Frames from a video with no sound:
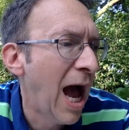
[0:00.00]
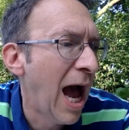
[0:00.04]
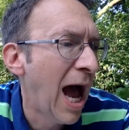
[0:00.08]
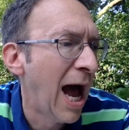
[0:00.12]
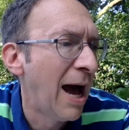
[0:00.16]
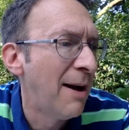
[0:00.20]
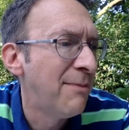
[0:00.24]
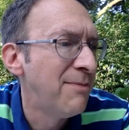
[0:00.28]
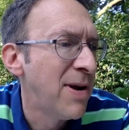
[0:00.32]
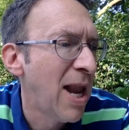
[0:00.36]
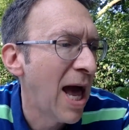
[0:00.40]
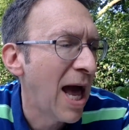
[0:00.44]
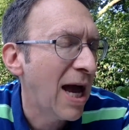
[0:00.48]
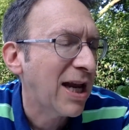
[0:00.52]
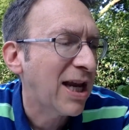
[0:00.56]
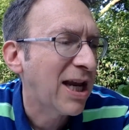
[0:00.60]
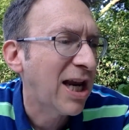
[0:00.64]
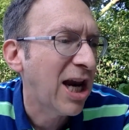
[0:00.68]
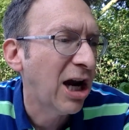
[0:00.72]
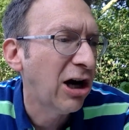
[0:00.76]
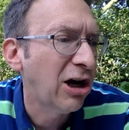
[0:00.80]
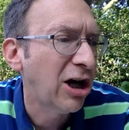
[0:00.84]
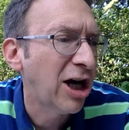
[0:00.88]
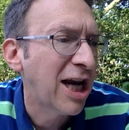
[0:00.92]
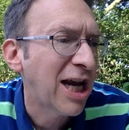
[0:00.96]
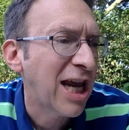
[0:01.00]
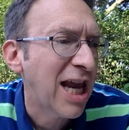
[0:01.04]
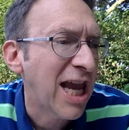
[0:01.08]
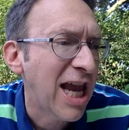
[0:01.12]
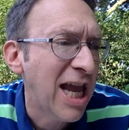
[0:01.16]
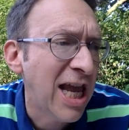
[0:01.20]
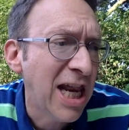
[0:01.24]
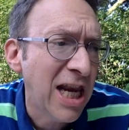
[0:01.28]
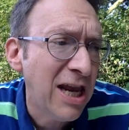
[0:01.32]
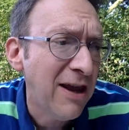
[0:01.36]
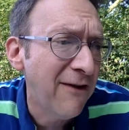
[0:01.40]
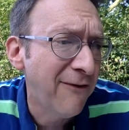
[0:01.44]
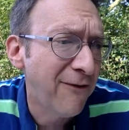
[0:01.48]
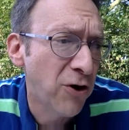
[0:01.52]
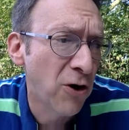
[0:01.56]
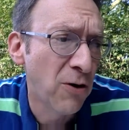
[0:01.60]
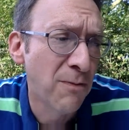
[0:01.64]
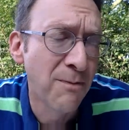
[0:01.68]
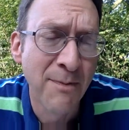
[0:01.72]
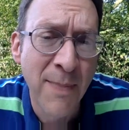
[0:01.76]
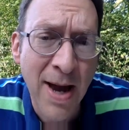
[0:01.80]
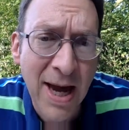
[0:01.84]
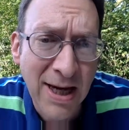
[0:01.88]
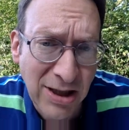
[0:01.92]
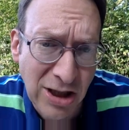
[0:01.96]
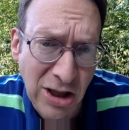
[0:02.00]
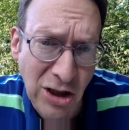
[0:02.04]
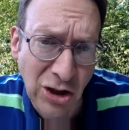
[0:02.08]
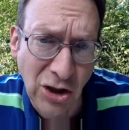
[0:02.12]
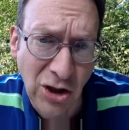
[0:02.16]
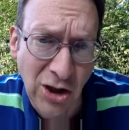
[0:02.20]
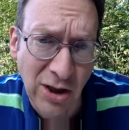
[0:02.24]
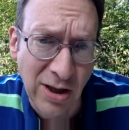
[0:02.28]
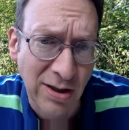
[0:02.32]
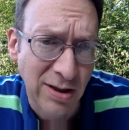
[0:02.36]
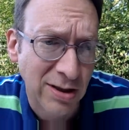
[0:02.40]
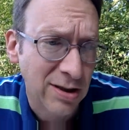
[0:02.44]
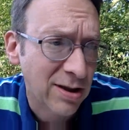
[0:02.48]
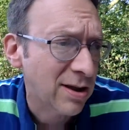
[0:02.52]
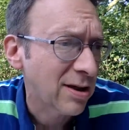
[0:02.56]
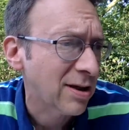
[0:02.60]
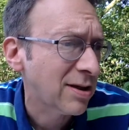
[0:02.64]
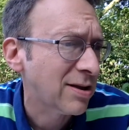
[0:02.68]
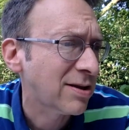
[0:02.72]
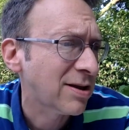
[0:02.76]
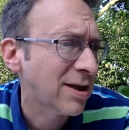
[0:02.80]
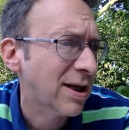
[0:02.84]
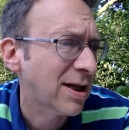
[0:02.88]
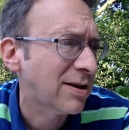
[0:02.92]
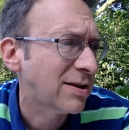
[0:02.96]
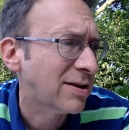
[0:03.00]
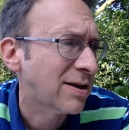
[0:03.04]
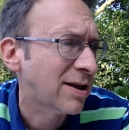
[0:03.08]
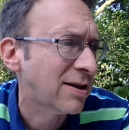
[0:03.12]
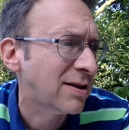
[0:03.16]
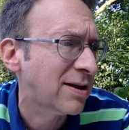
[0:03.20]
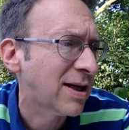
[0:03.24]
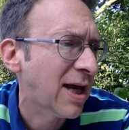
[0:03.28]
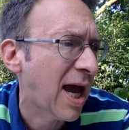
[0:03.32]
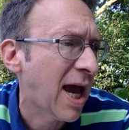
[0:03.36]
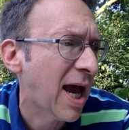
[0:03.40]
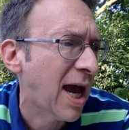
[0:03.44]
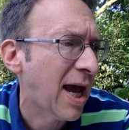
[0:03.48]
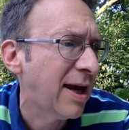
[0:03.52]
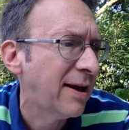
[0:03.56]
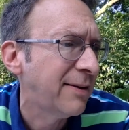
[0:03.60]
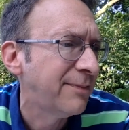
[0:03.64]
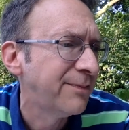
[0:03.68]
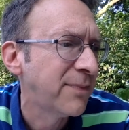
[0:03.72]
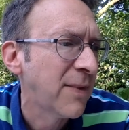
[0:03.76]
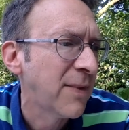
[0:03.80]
"I'm not carrying any of your messages," said Tendai.